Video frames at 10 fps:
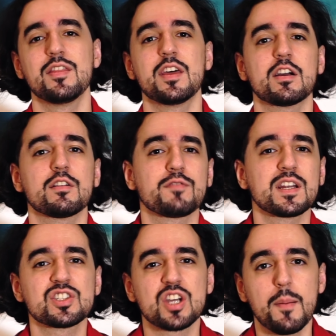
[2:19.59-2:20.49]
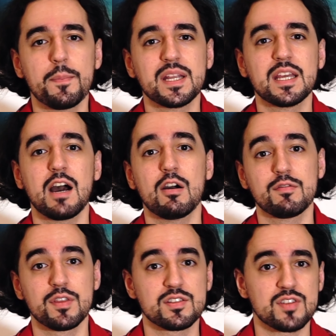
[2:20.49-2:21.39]
They're a French company,
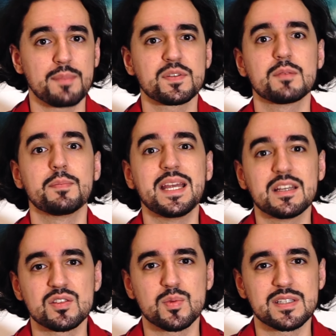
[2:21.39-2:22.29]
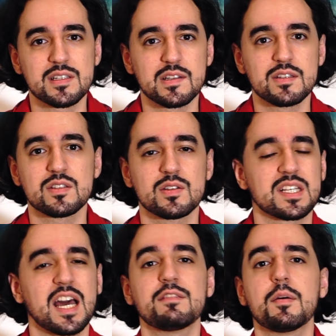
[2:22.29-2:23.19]
however, the straps are made in Switzerland, so
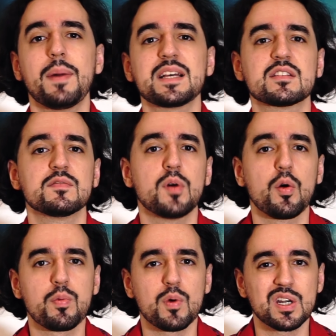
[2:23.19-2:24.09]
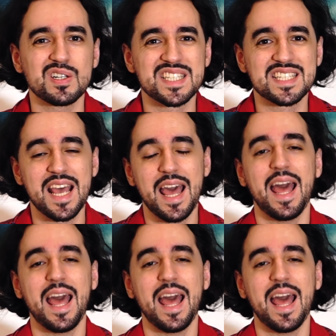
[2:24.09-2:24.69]
it's kind of a best of both worlds.